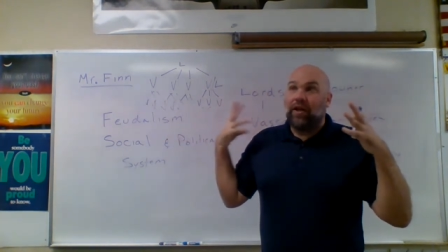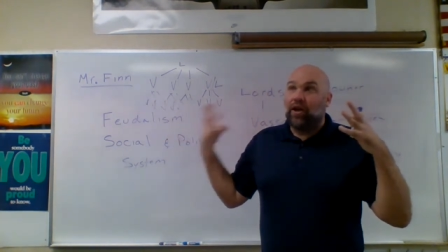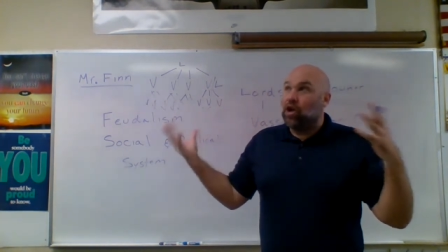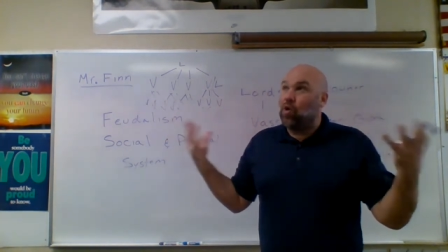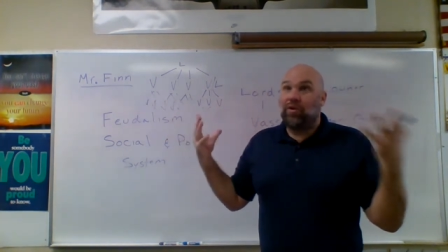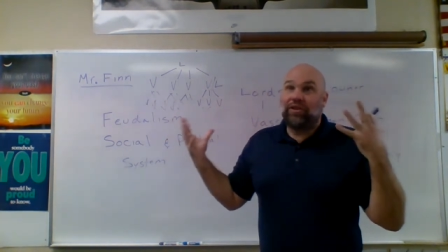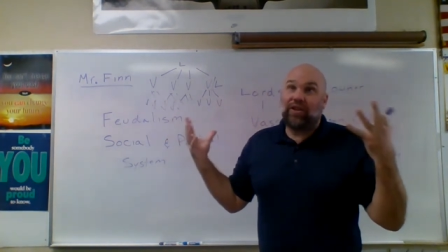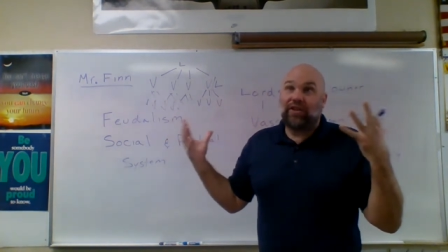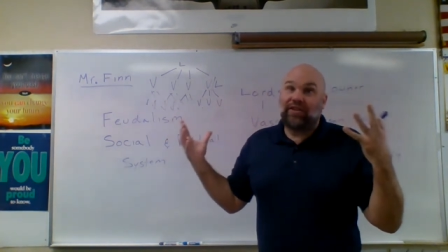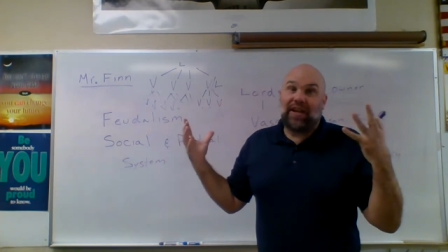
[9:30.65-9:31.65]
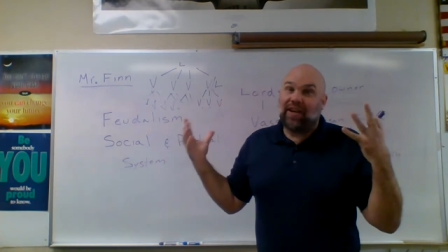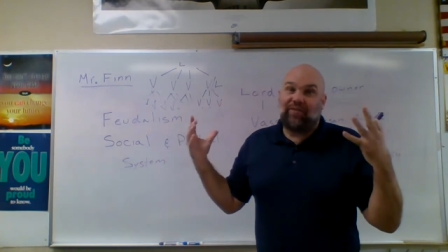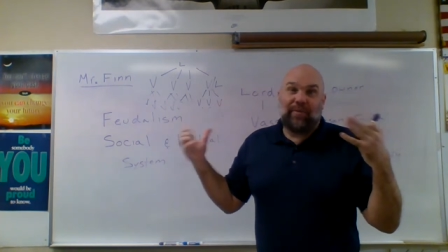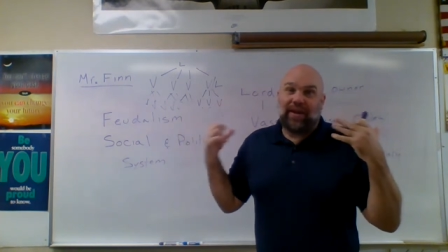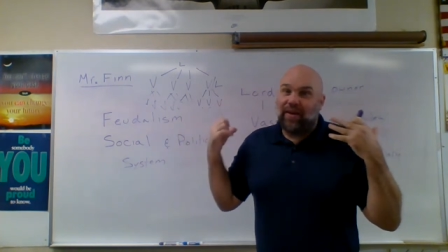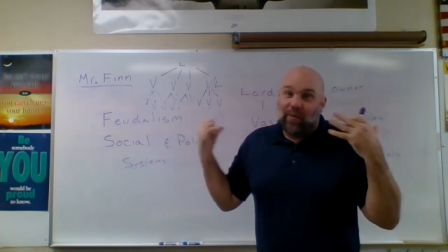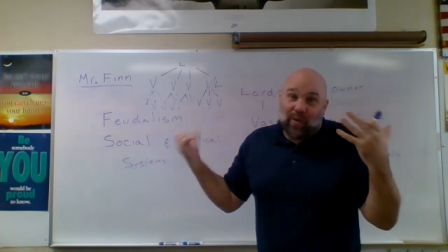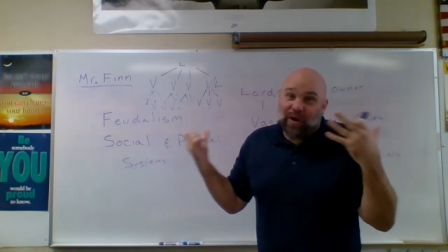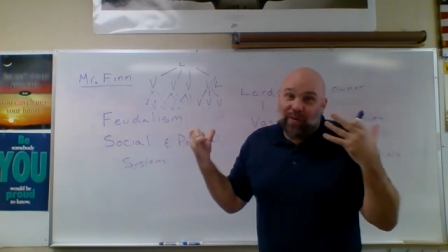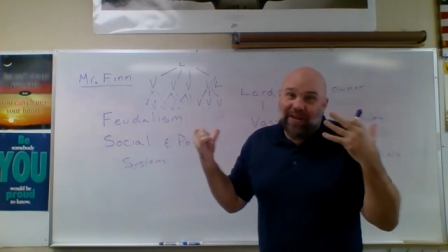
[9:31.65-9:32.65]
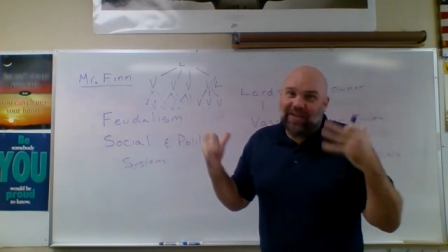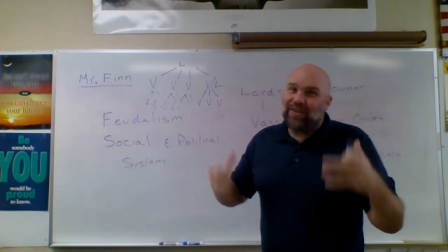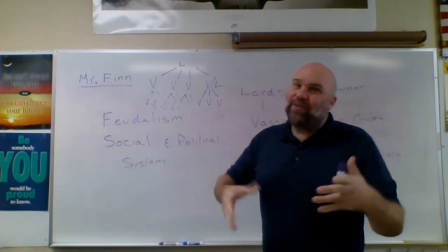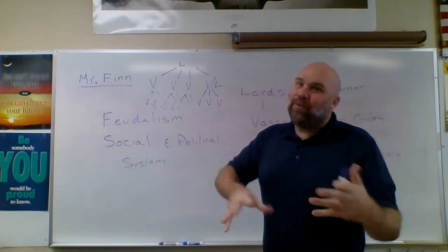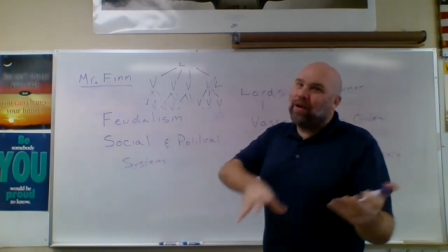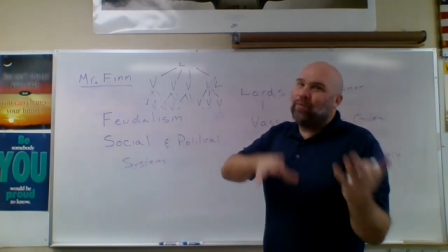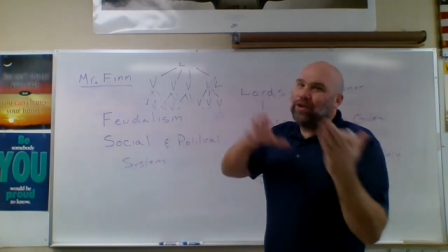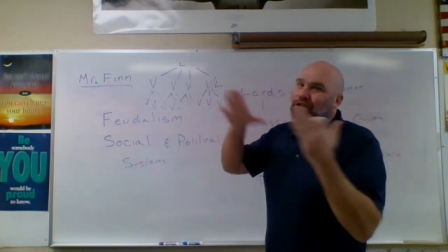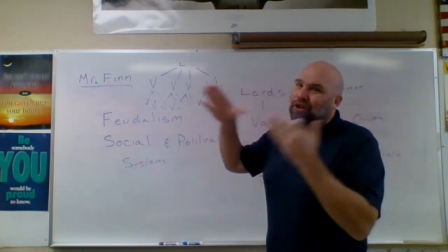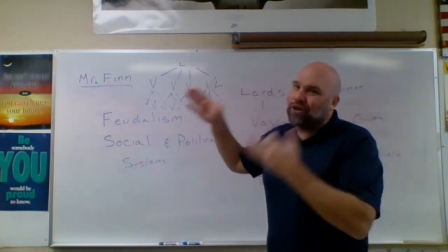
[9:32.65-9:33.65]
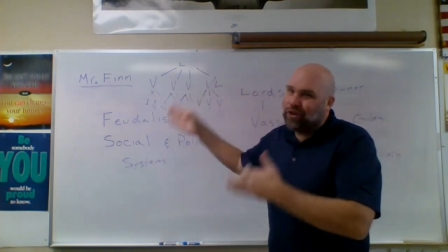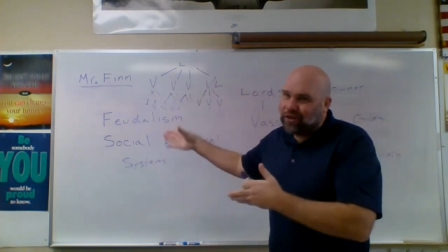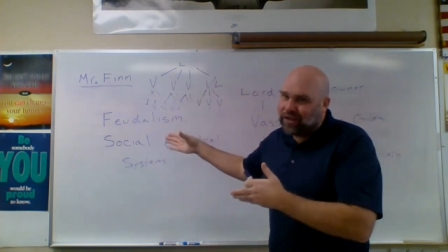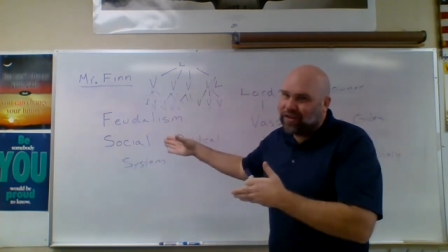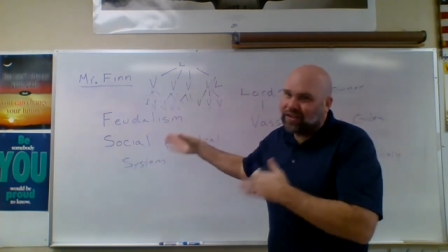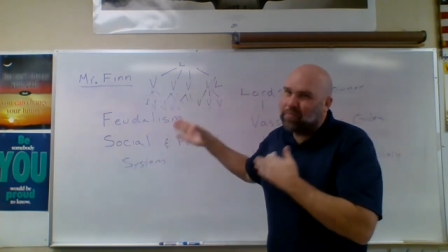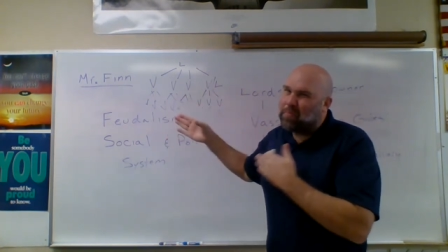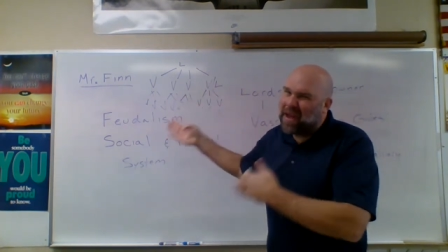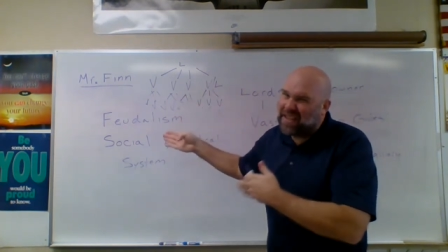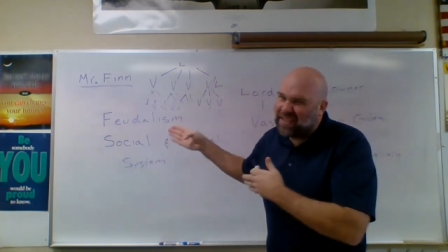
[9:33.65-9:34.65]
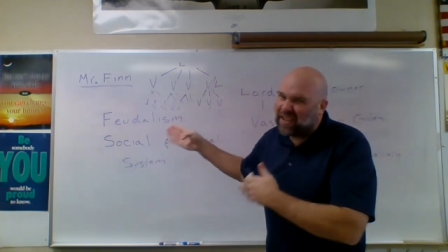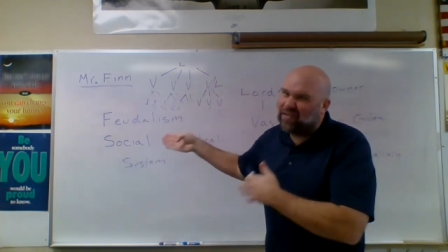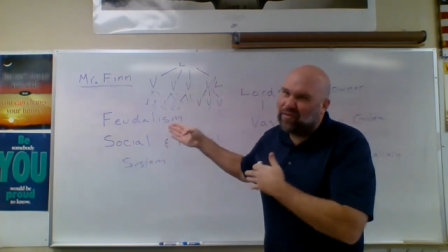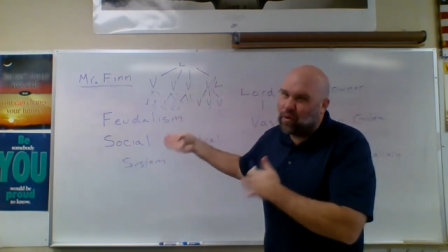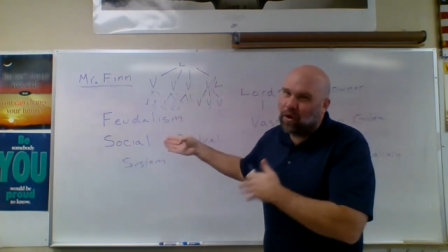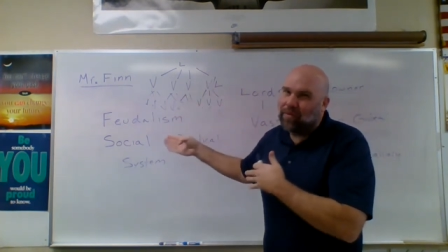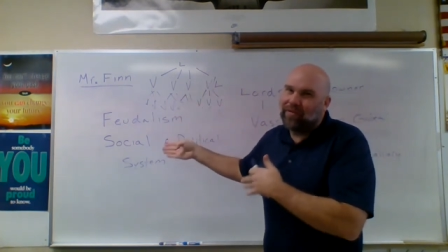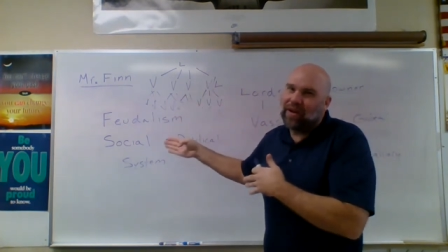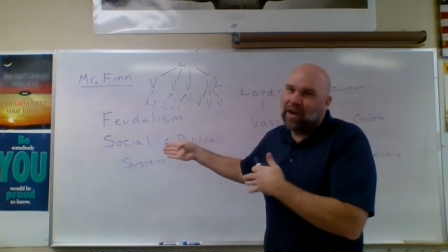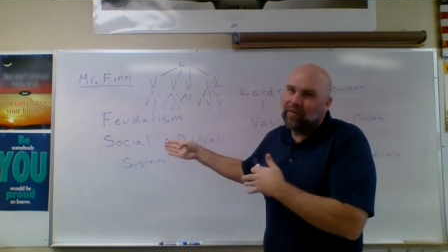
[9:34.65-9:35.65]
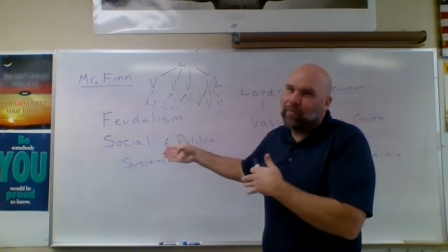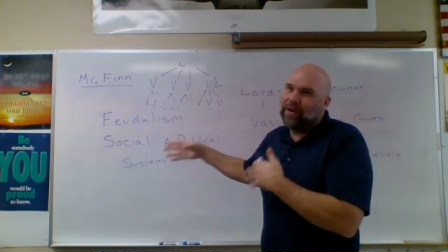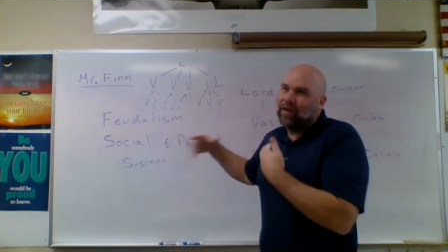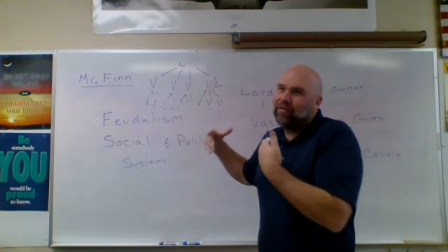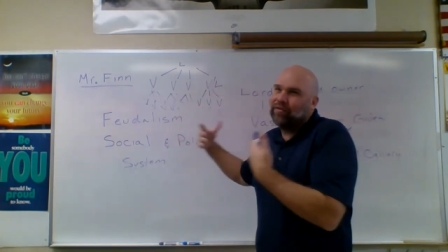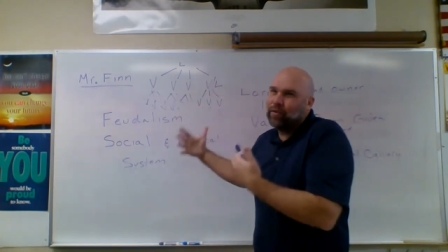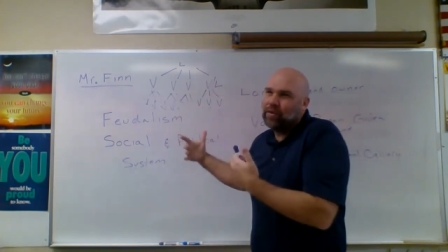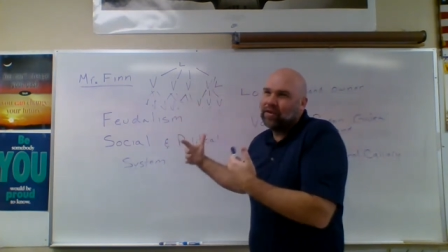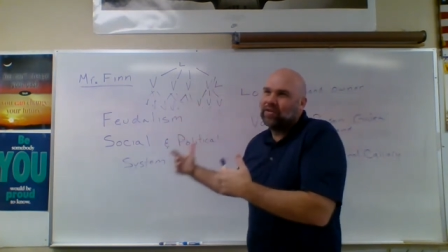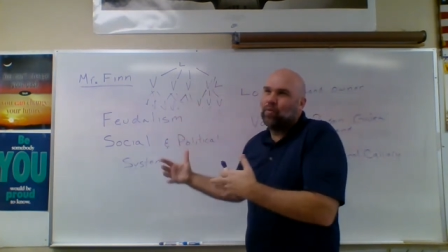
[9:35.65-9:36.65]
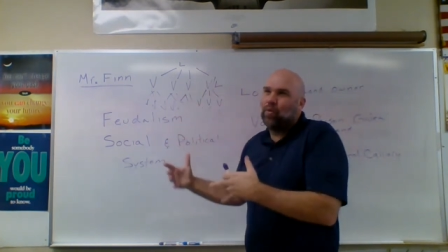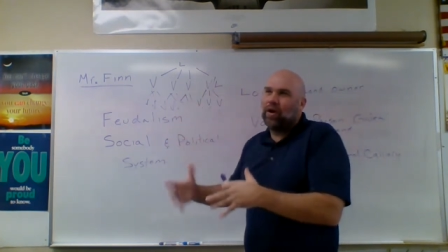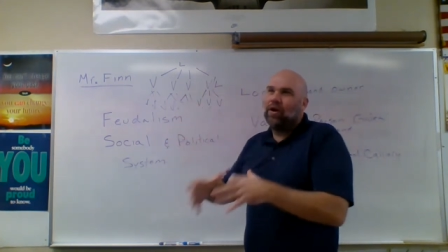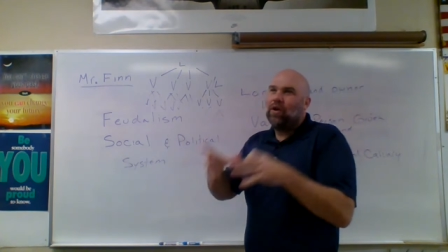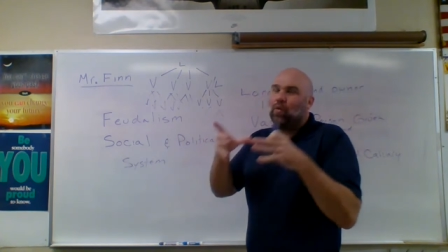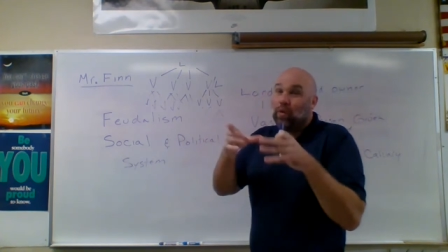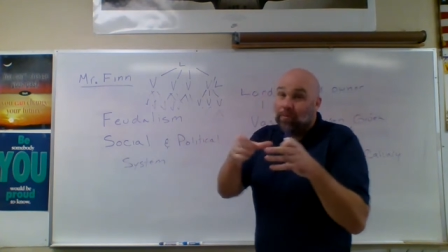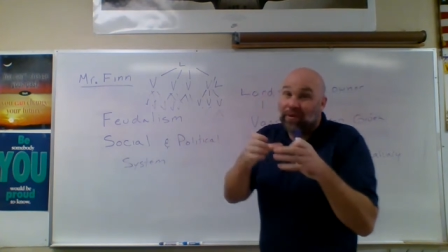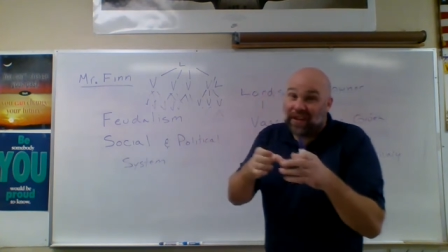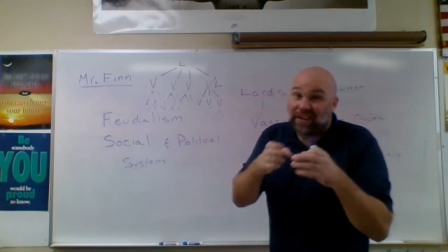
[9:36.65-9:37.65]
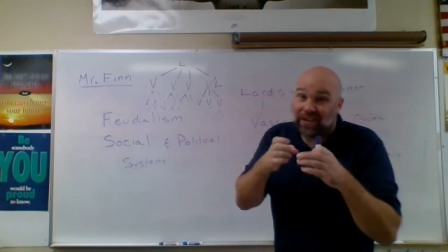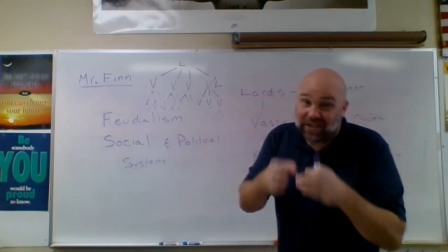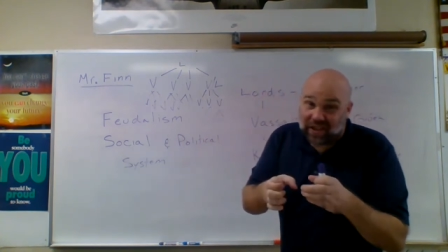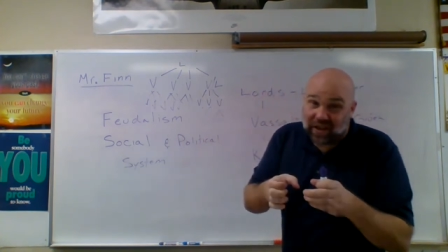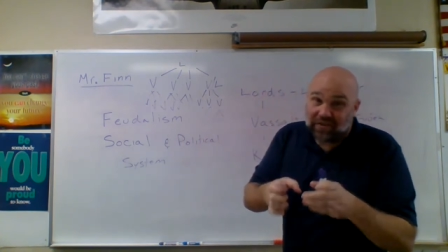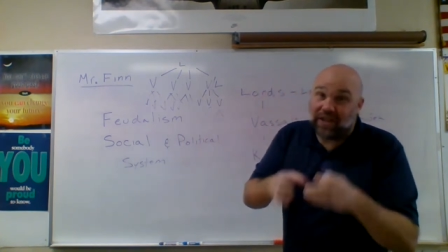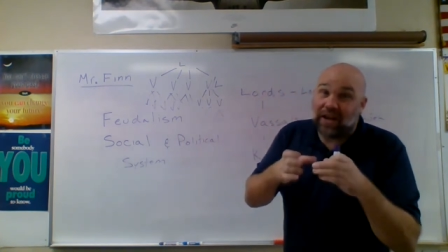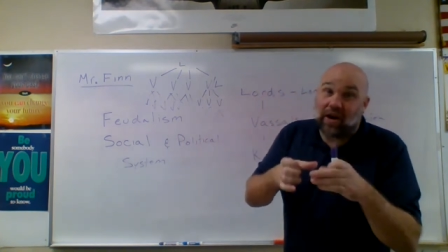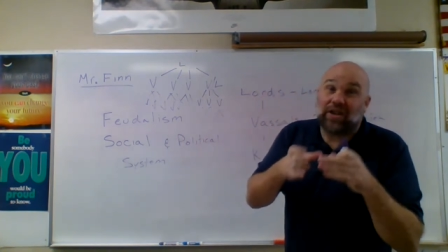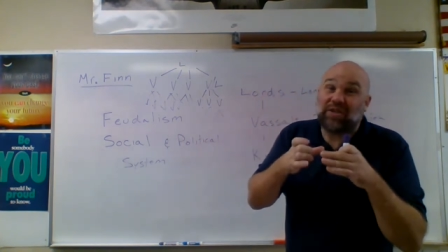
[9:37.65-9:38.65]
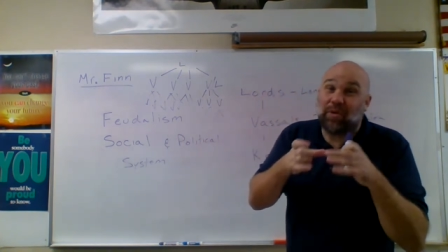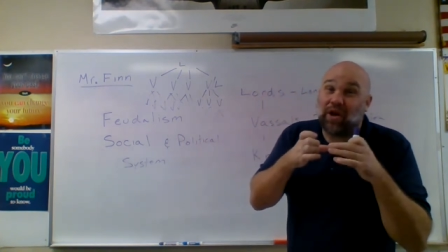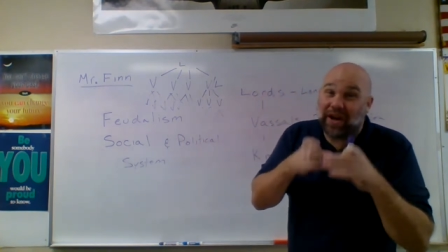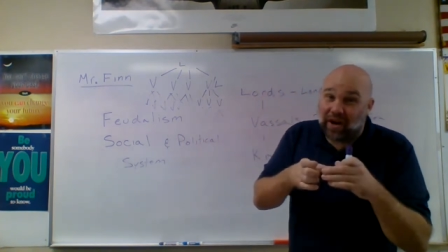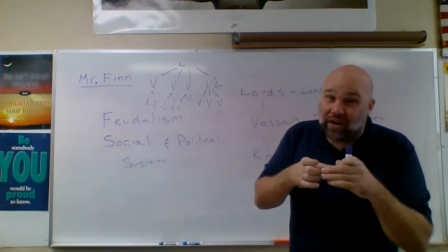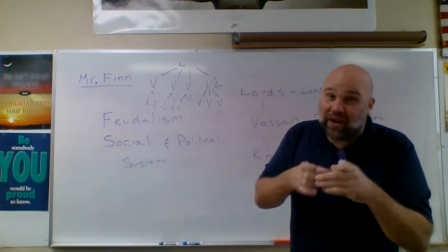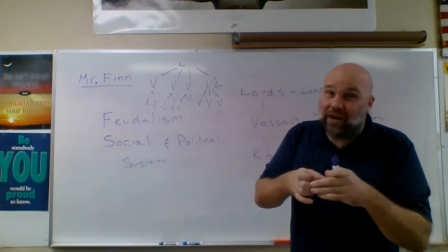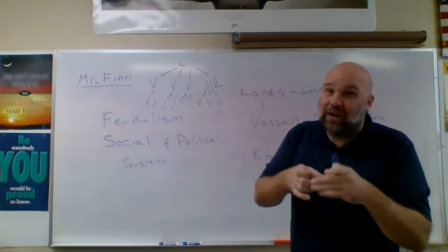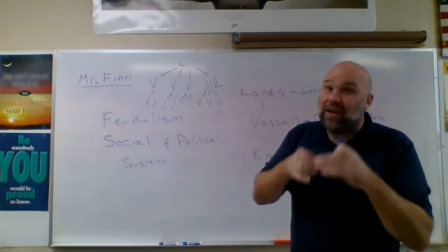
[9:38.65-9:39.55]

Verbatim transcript: No one's here to save me. What do we do? Well, we turn to this basic form of a government of feudalism where we protect ourselves in our small area,